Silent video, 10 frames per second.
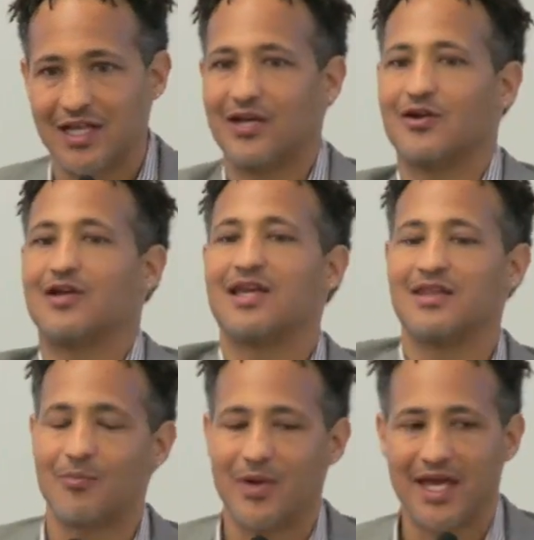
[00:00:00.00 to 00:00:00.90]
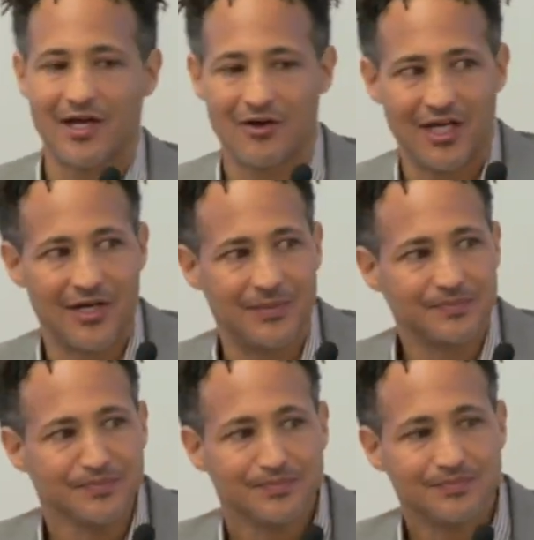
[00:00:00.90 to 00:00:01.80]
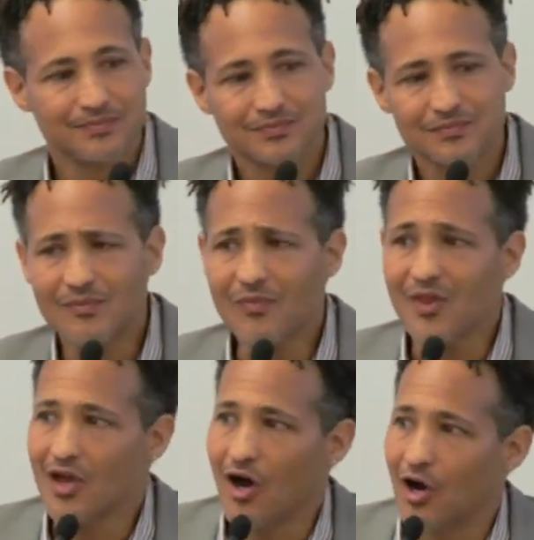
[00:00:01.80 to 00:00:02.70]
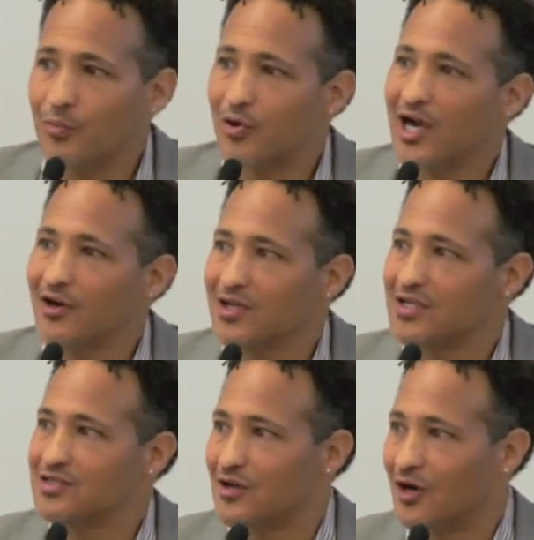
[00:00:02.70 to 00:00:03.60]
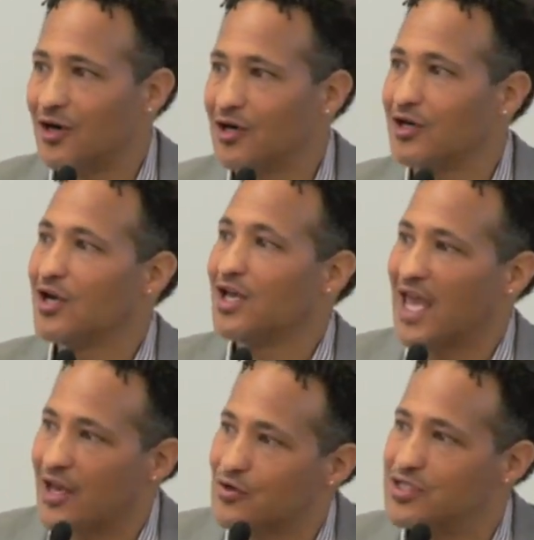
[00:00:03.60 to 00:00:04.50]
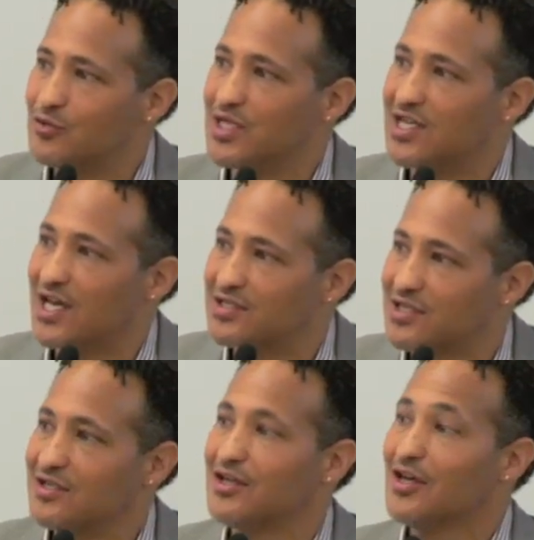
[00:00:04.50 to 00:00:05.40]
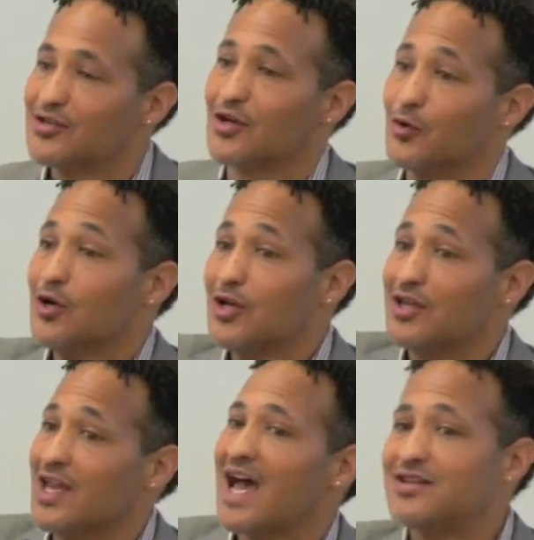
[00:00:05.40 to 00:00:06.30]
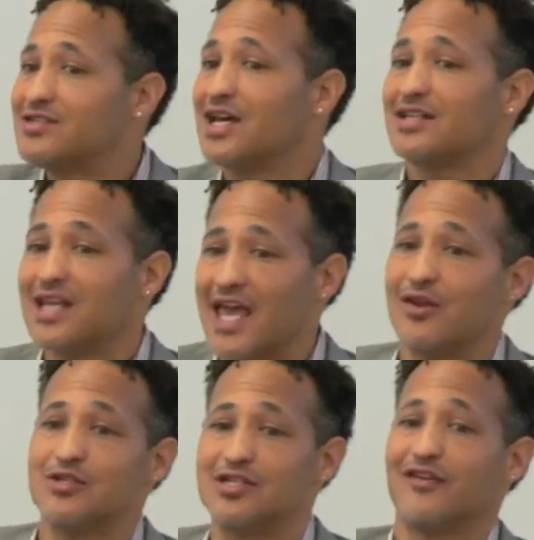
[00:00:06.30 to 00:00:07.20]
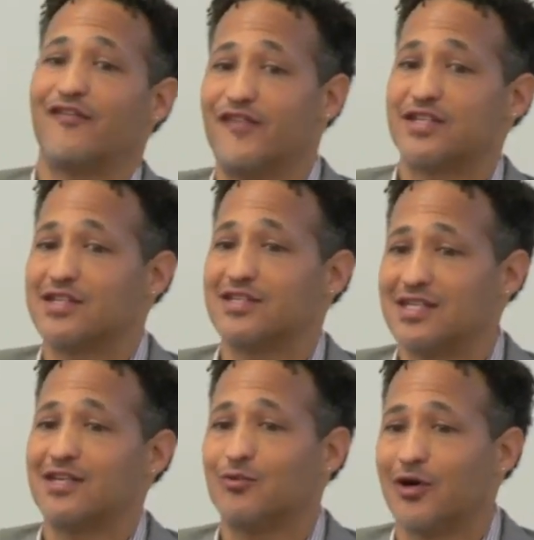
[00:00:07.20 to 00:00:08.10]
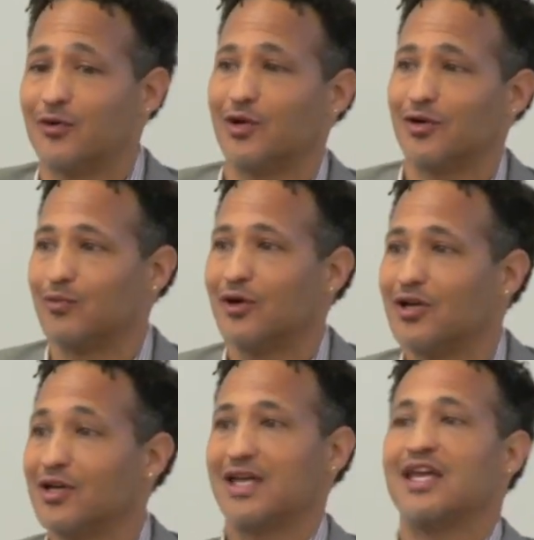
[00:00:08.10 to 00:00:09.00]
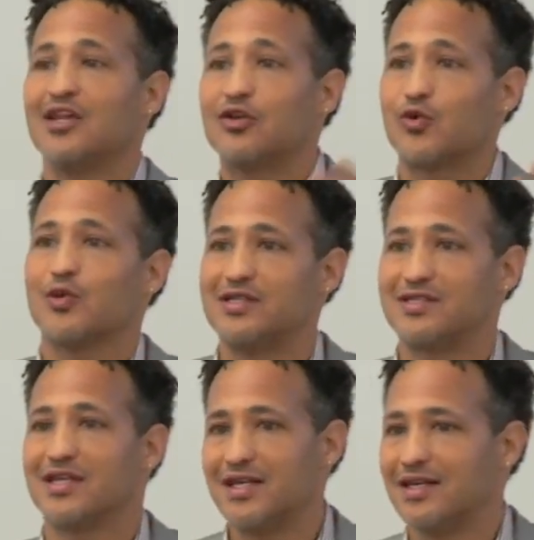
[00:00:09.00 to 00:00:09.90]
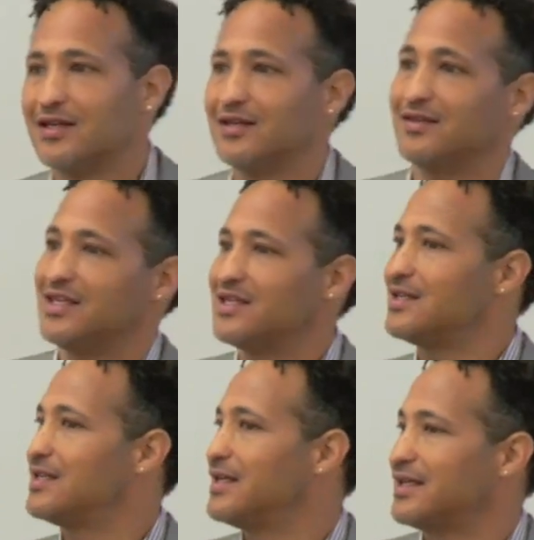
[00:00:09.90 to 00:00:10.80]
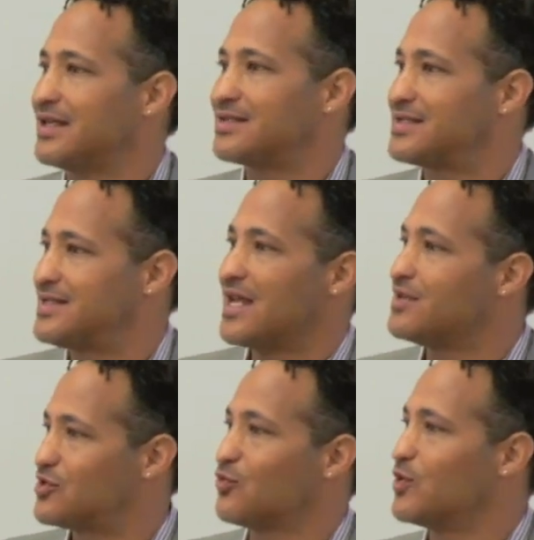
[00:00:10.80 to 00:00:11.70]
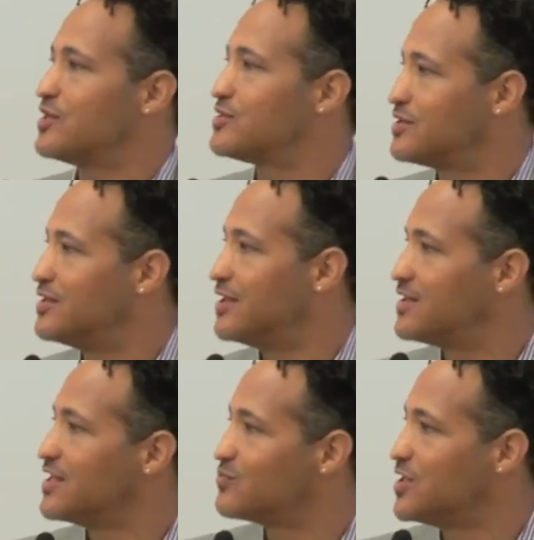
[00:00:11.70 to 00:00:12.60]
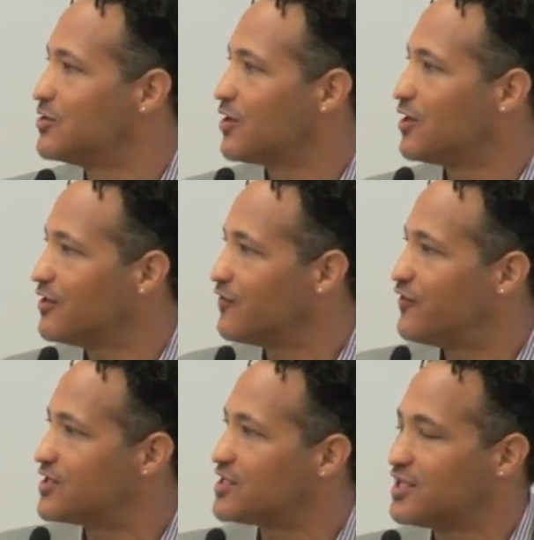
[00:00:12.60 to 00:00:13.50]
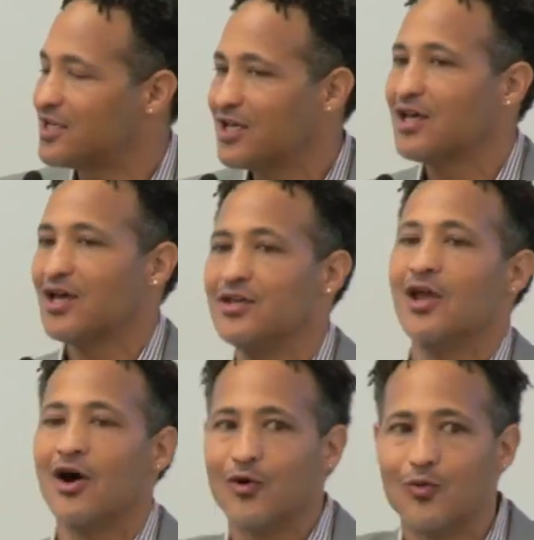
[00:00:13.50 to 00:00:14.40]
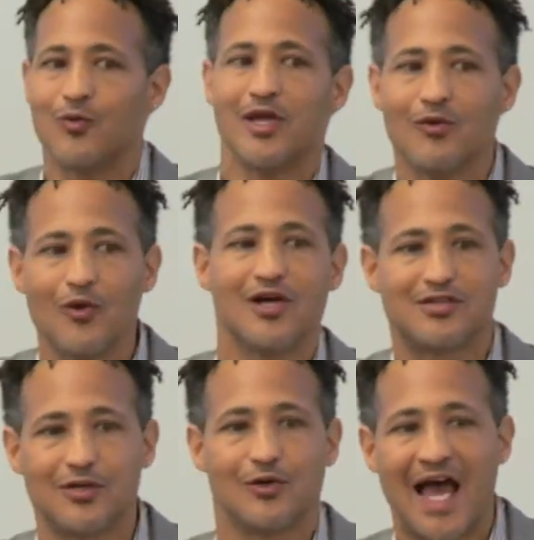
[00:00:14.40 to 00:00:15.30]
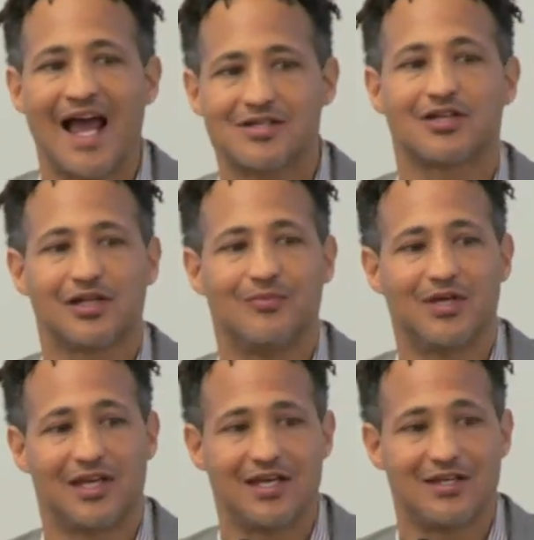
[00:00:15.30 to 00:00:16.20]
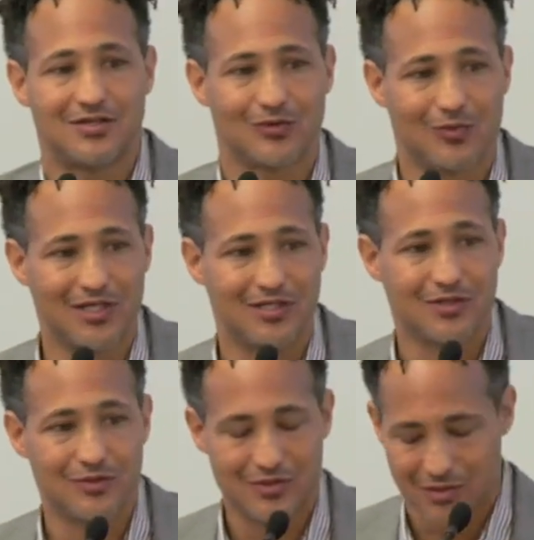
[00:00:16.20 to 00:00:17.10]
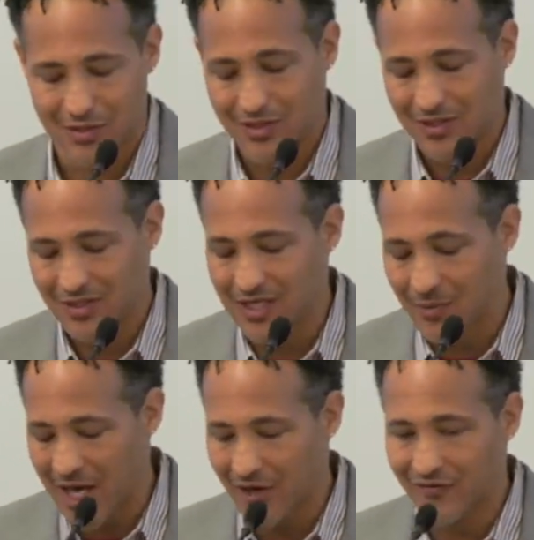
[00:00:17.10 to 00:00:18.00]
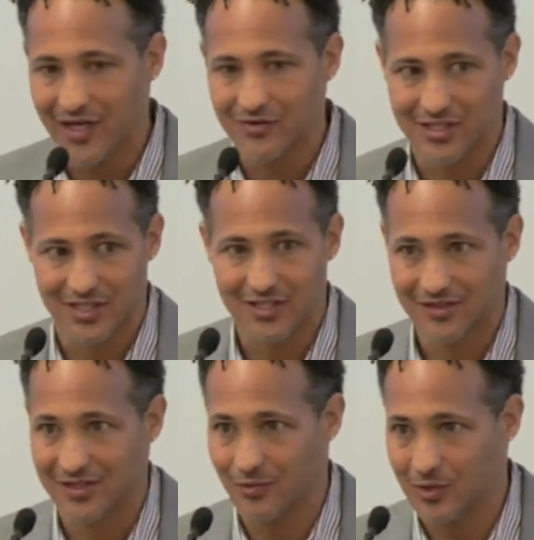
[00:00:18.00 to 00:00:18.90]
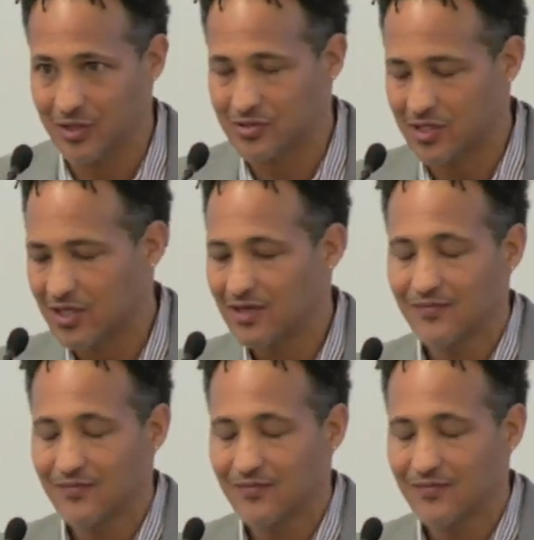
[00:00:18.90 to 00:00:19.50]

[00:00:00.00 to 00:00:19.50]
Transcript: here in the Bay Area. Our priorities are energy reduction. So not just energy efficiency where we're increasing the extent to which the things we do are efficient. No, we want to actually begin to reduce the amount of energy that we're using.